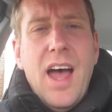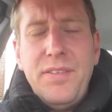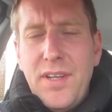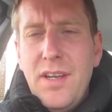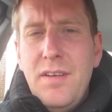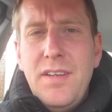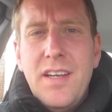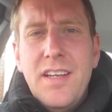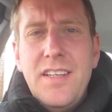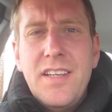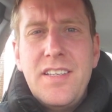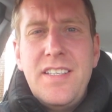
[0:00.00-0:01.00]
Afternoon done
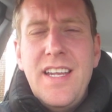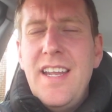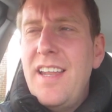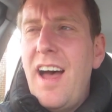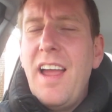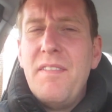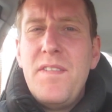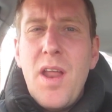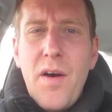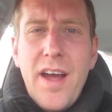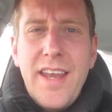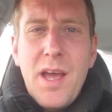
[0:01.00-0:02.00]
and dusted. I have
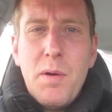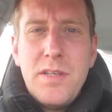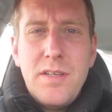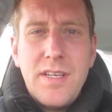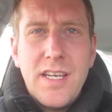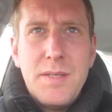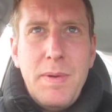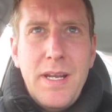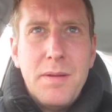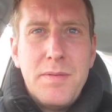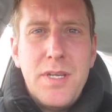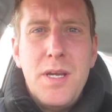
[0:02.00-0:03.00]
no idea what Susanna's
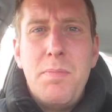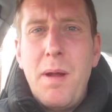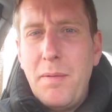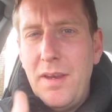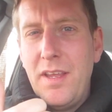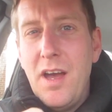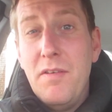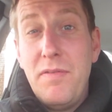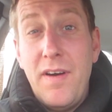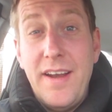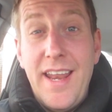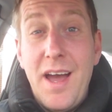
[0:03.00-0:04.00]
been up to, but I'm going to go and
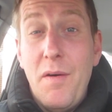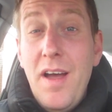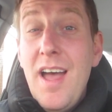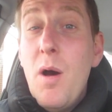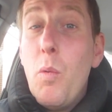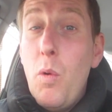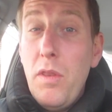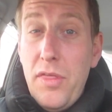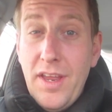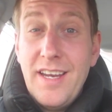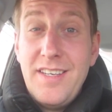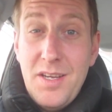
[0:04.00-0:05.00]
find out. One
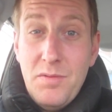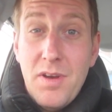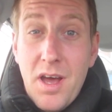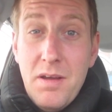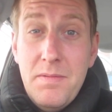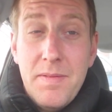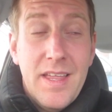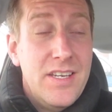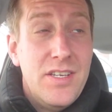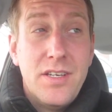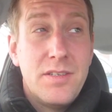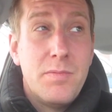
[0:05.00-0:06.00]
thing I do know is
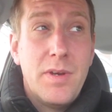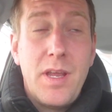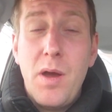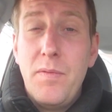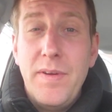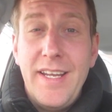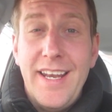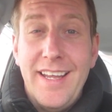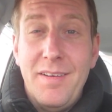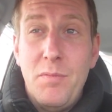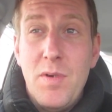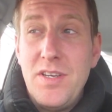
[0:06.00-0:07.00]
she doesn't want to go out for
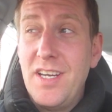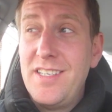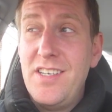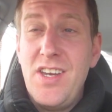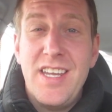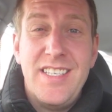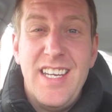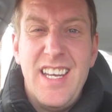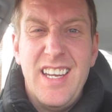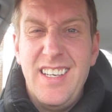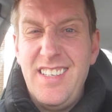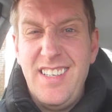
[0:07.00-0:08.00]
dinner, which I
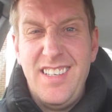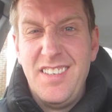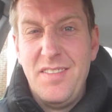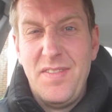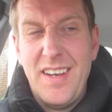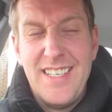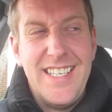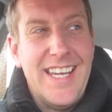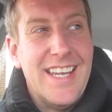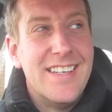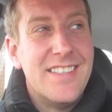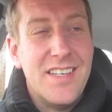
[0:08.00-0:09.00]
suggested, and she doesn't fancy
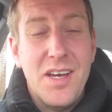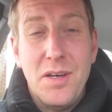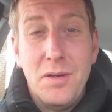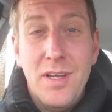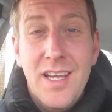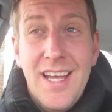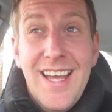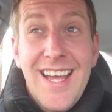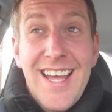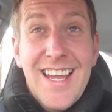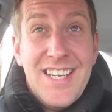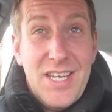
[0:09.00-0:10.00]
it, so
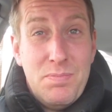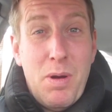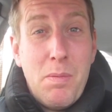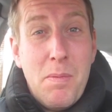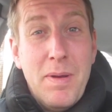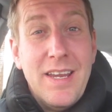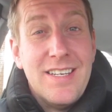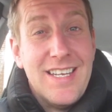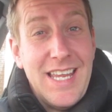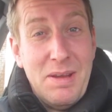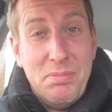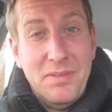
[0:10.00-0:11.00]
she's probably
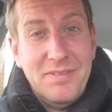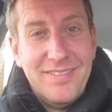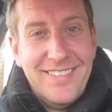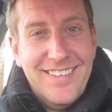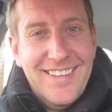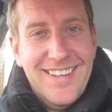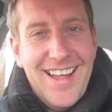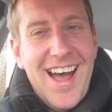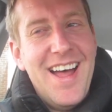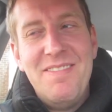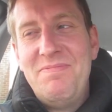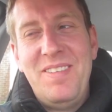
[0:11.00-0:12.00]
asleep.
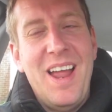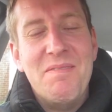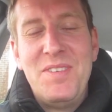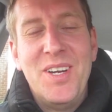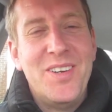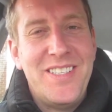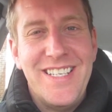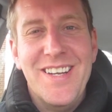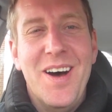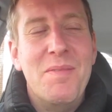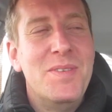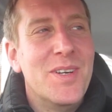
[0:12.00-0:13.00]
I'm sure she's
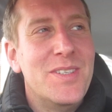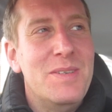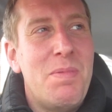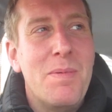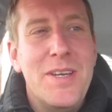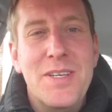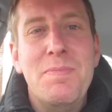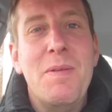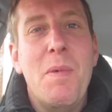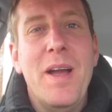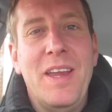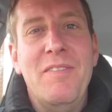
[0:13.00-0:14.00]
not. I'm sure she's probably just
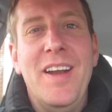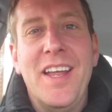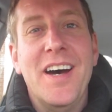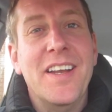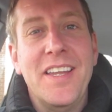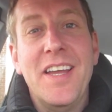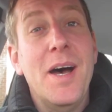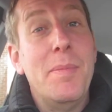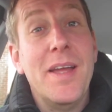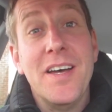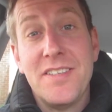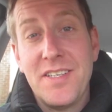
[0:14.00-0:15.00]
been working really hard and can't
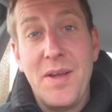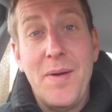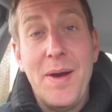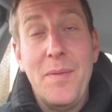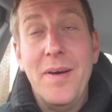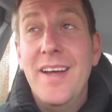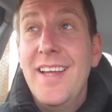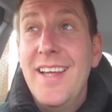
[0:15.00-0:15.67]
be asked to go out.